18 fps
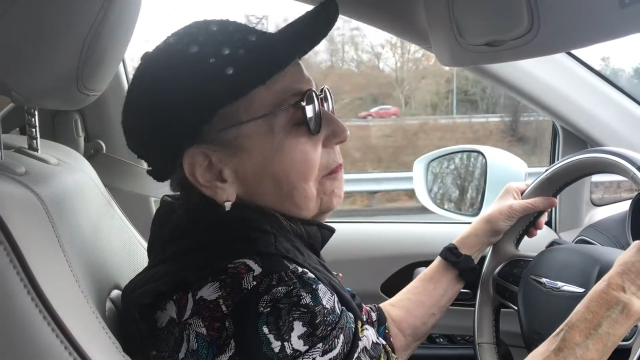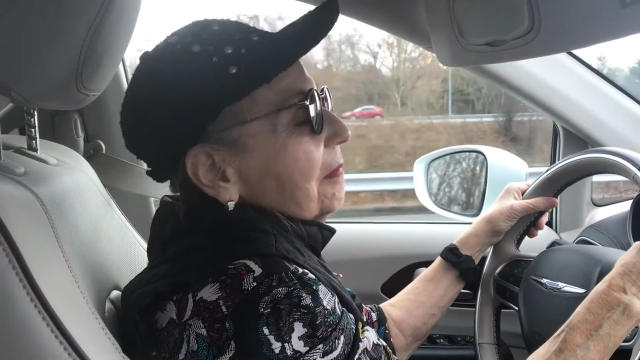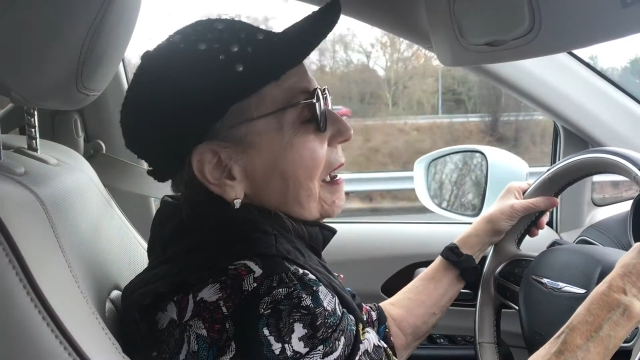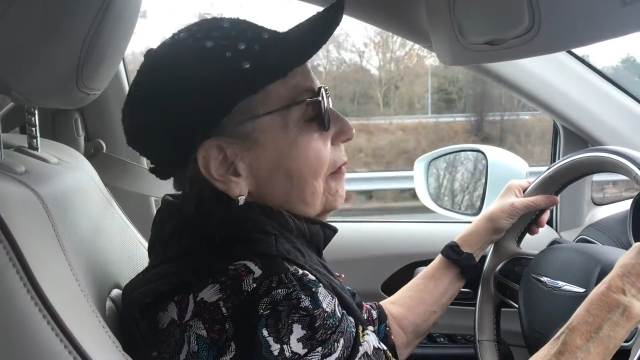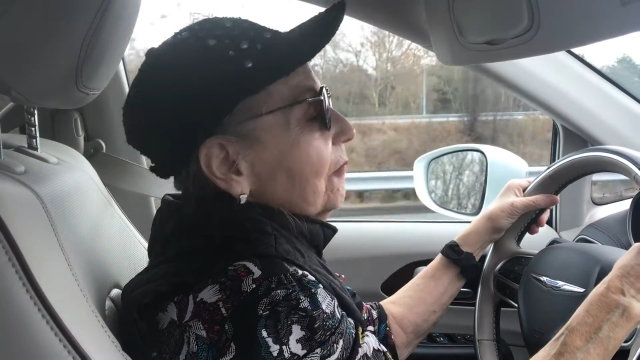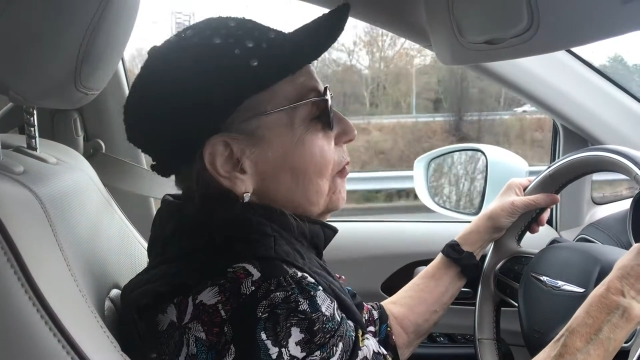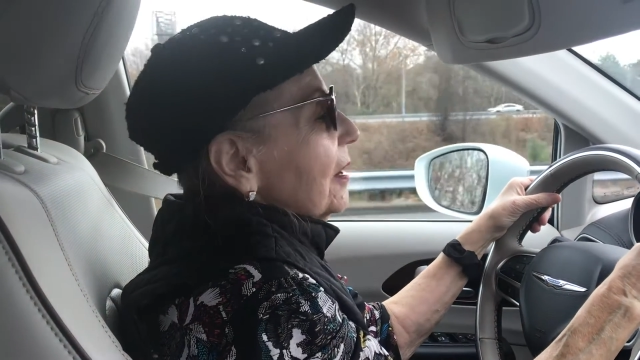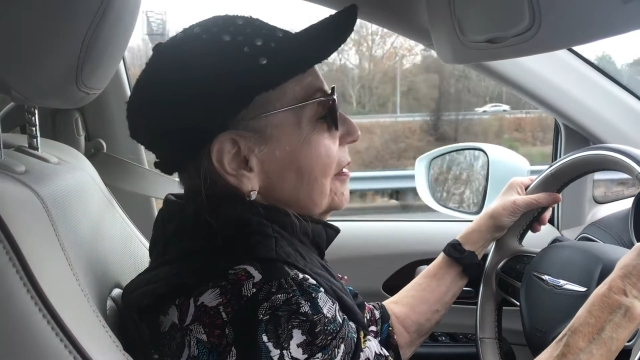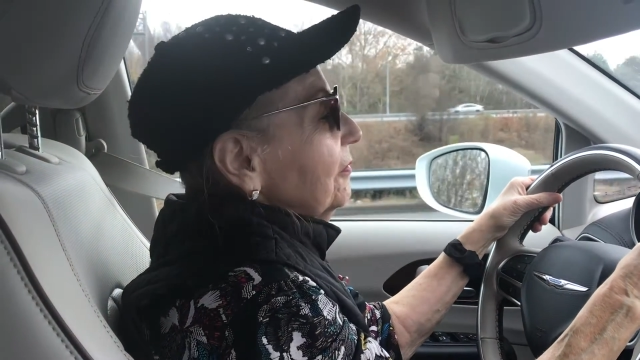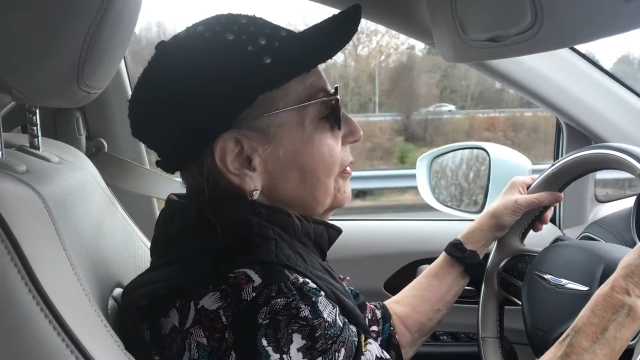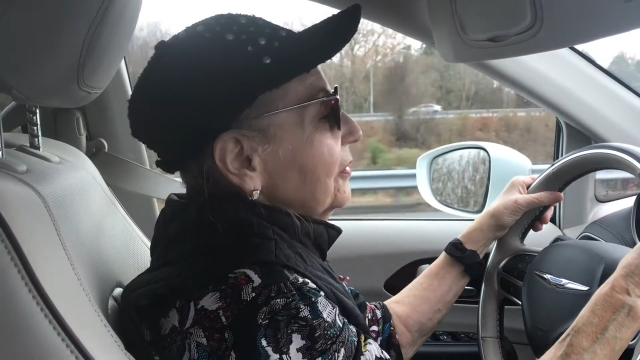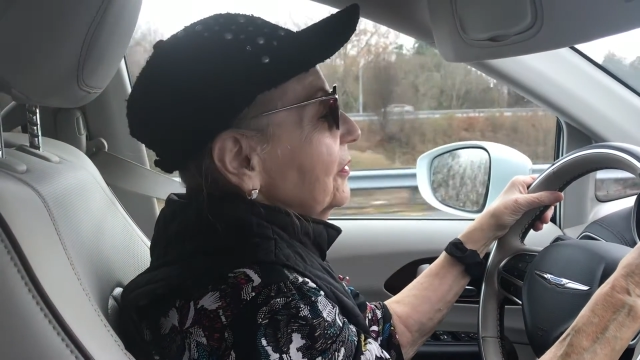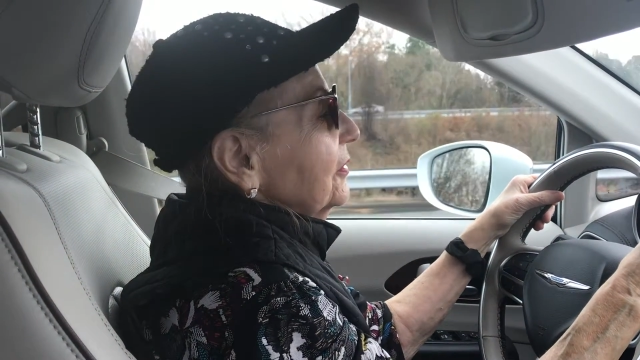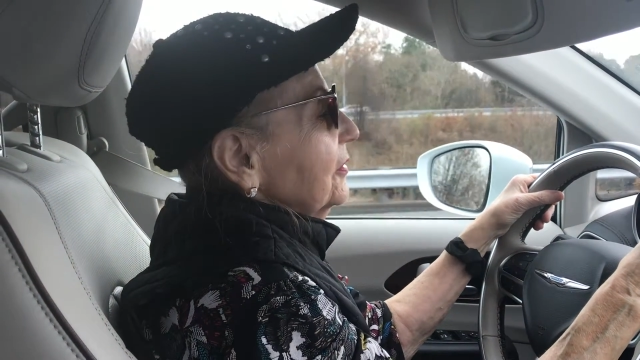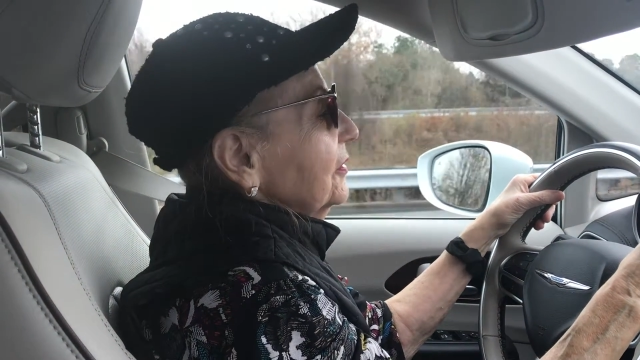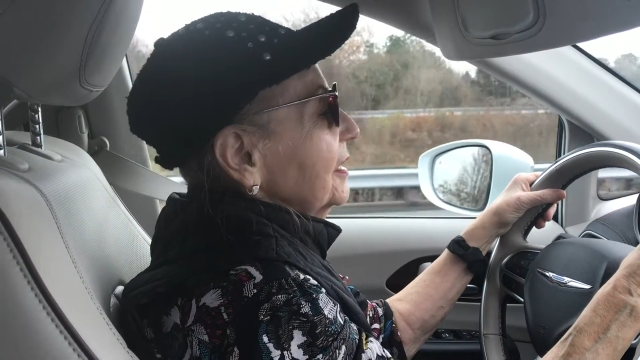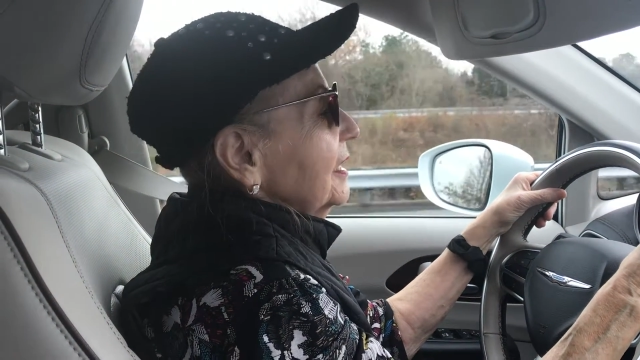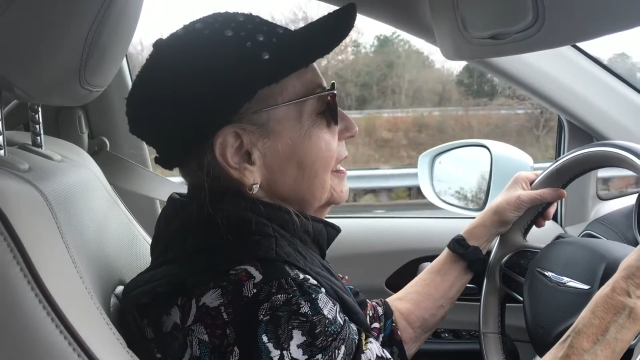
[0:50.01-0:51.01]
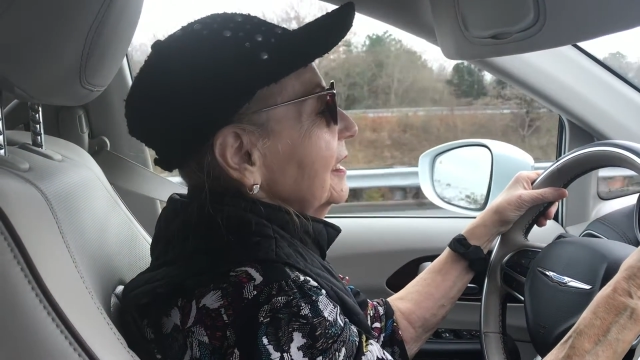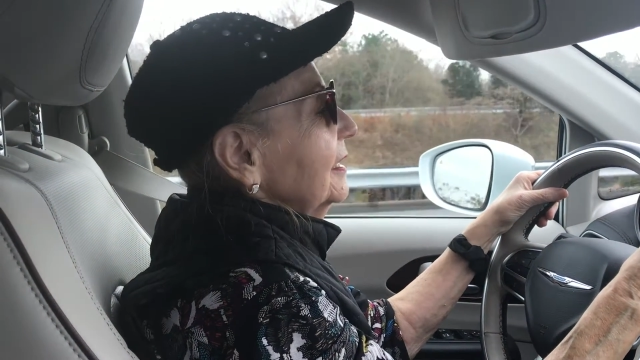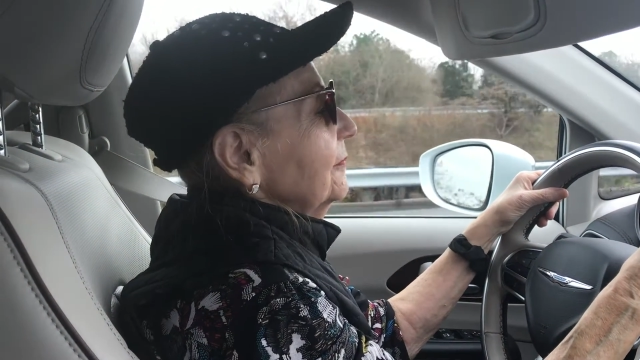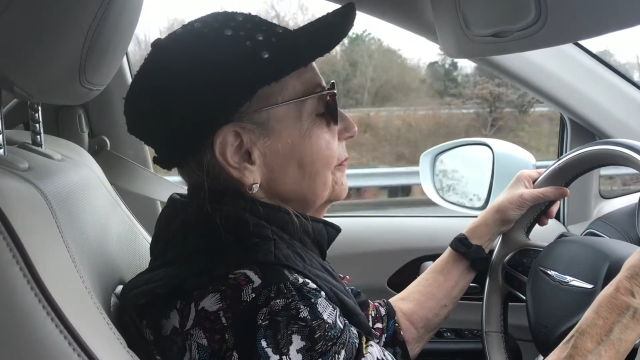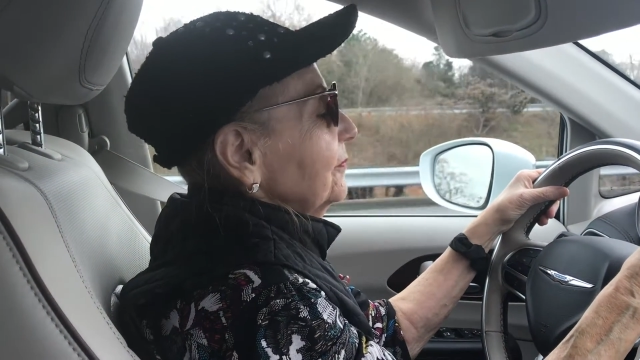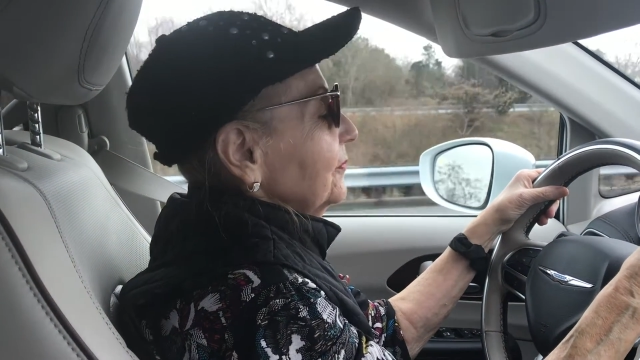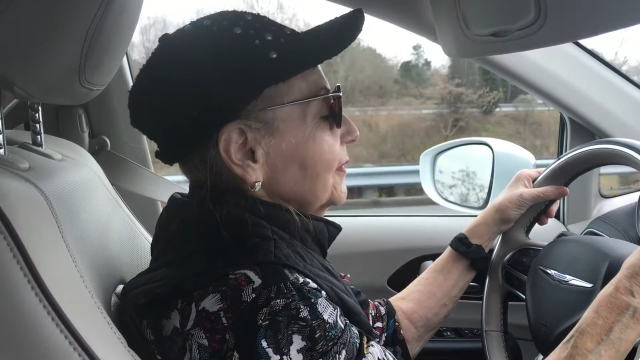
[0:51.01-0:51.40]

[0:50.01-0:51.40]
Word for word: about 1.30.